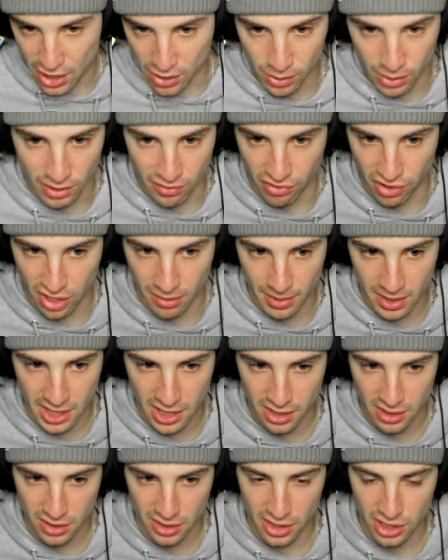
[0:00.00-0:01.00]
you go into Fluttermane
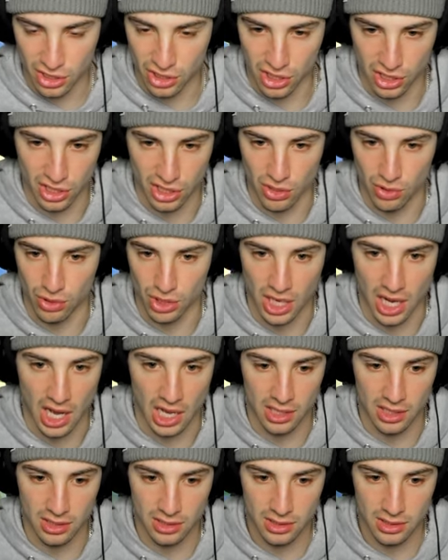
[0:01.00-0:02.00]
here. There's just no
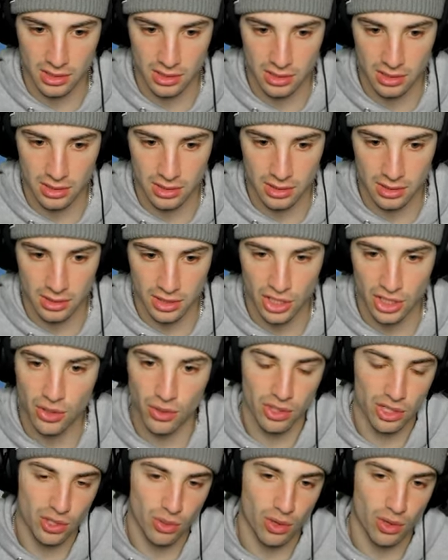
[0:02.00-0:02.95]
shot. You go into